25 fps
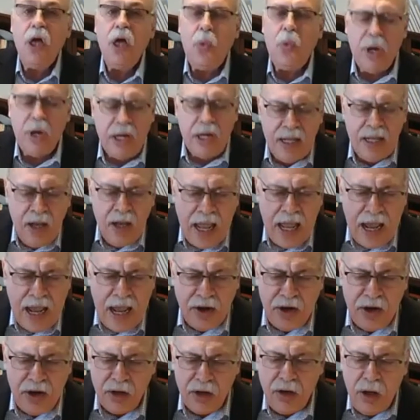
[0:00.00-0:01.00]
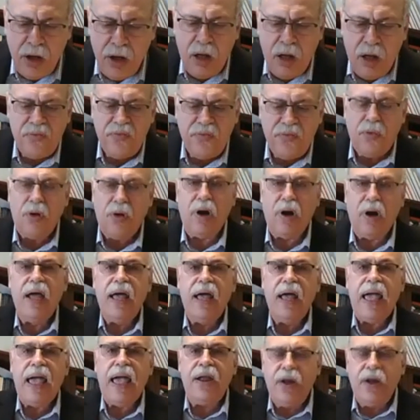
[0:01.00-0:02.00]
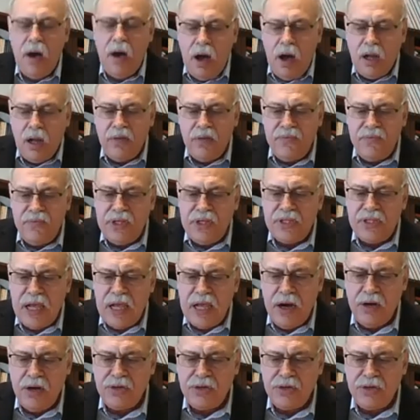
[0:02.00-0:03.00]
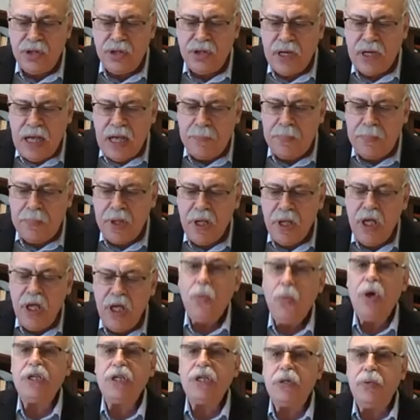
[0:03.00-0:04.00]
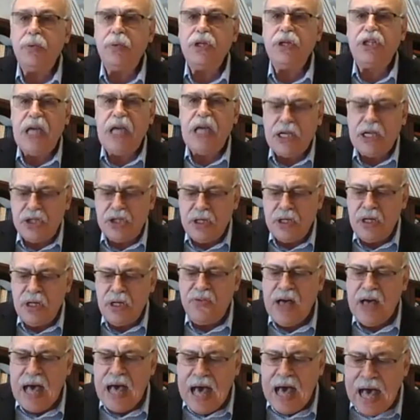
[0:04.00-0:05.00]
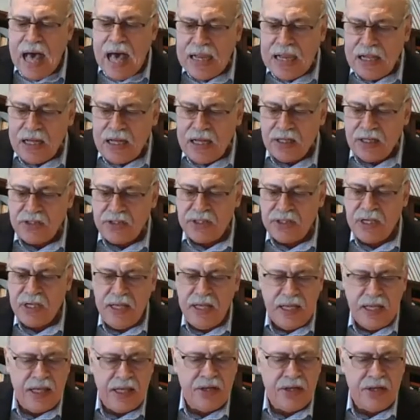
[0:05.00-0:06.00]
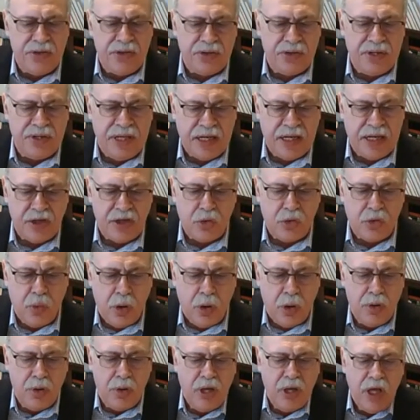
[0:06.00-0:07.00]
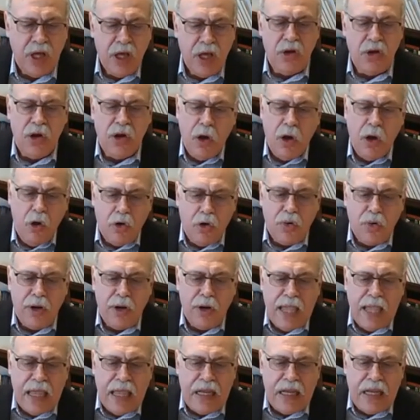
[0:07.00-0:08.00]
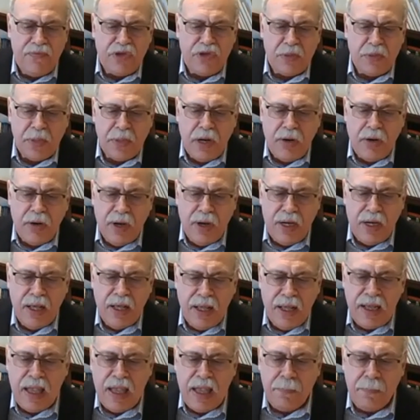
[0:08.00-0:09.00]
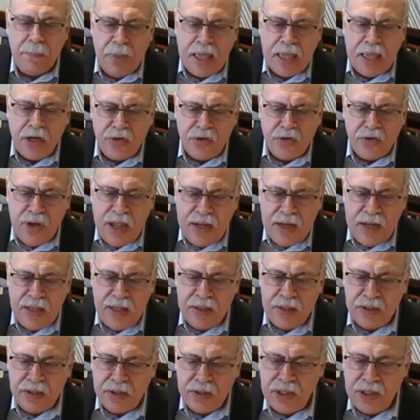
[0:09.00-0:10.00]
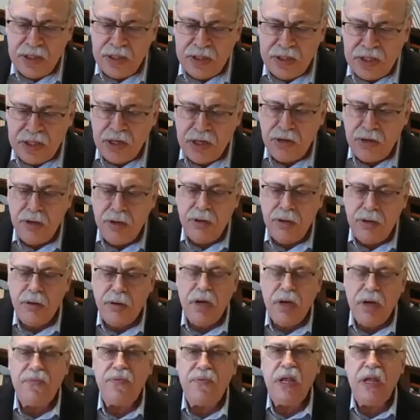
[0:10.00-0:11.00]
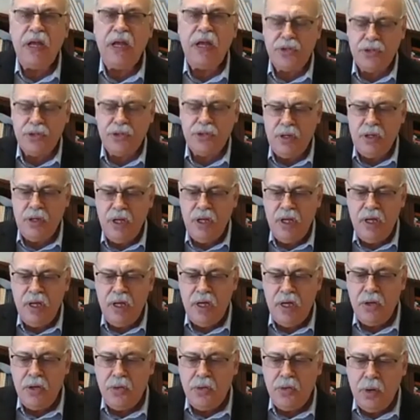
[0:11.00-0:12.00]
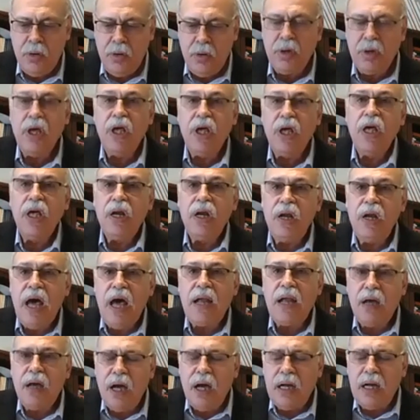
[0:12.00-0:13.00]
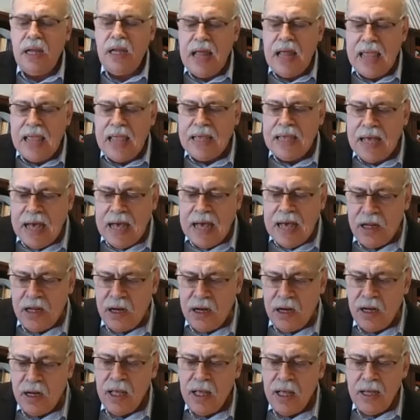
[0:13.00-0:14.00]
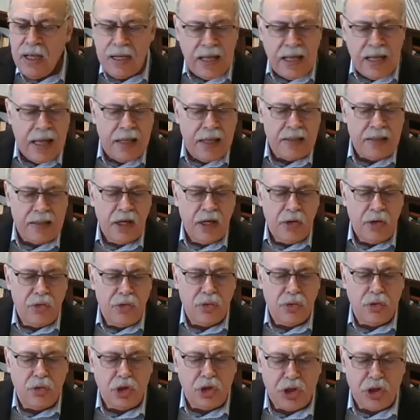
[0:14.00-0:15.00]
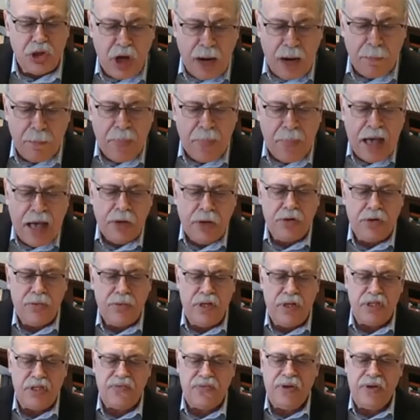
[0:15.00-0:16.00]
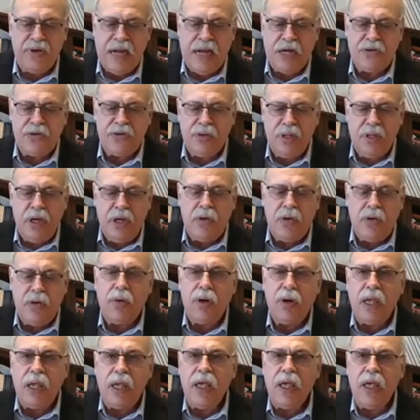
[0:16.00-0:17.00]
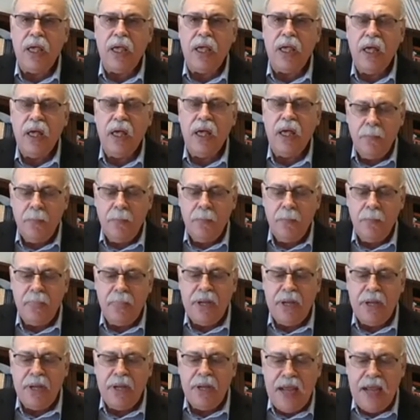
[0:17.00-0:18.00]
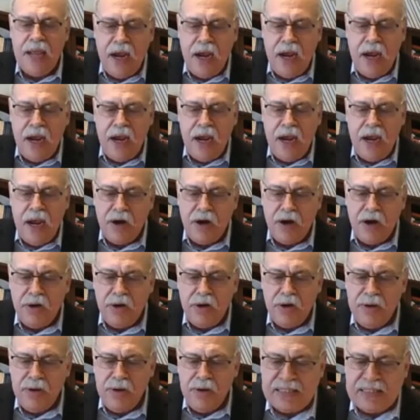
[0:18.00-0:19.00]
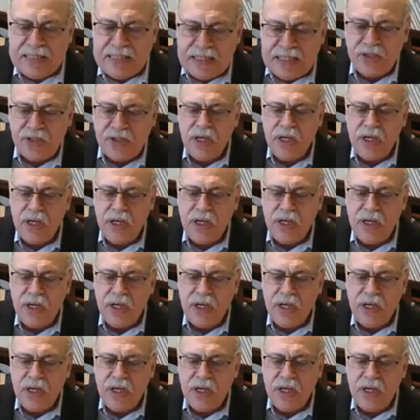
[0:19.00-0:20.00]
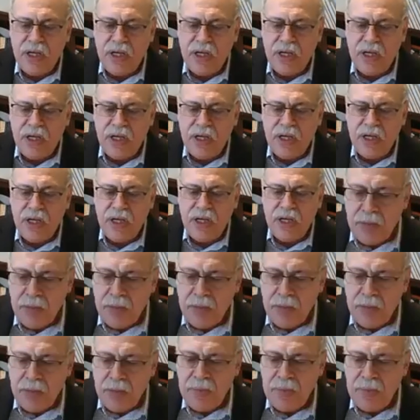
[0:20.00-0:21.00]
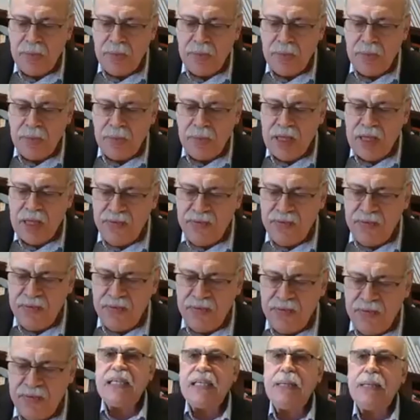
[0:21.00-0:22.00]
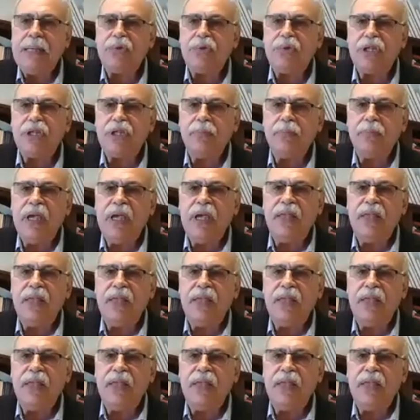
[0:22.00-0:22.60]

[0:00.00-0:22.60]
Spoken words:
What Herder called for, and all of his heirs took up, was a rejection of Haller's interdict, quote, no creative spirit can penetrate into the interior of nature, unquote. Not unlike Haller, Kant drew sharp boundaries for natural inquiry, but Herder insisted on transgressing them inveterately.